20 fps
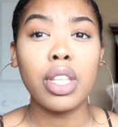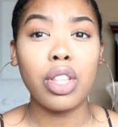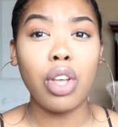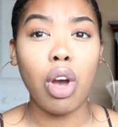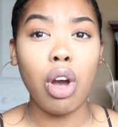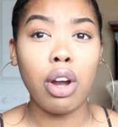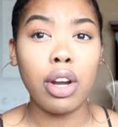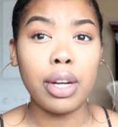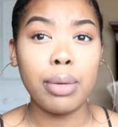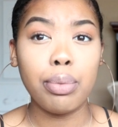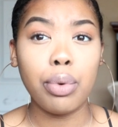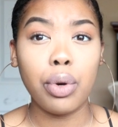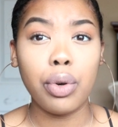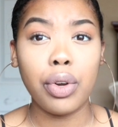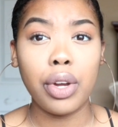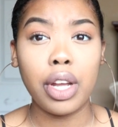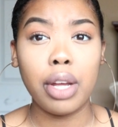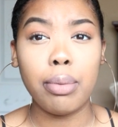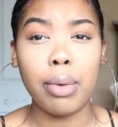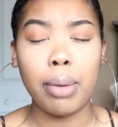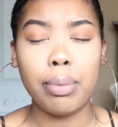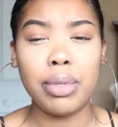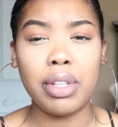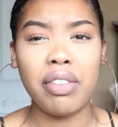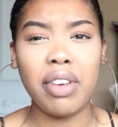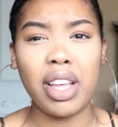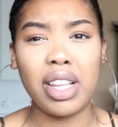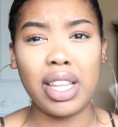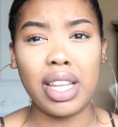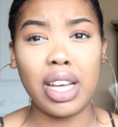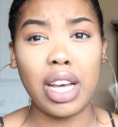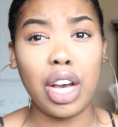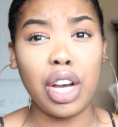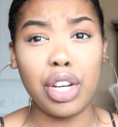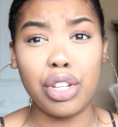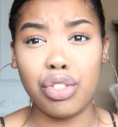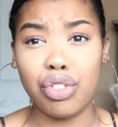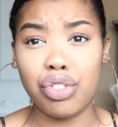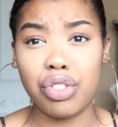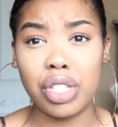The RN program, I believe, had like
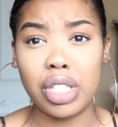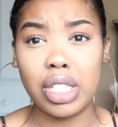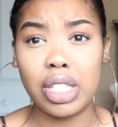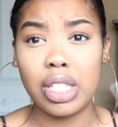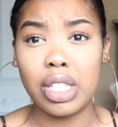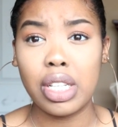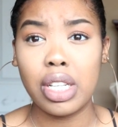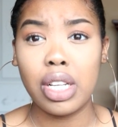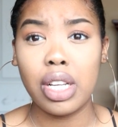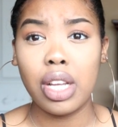100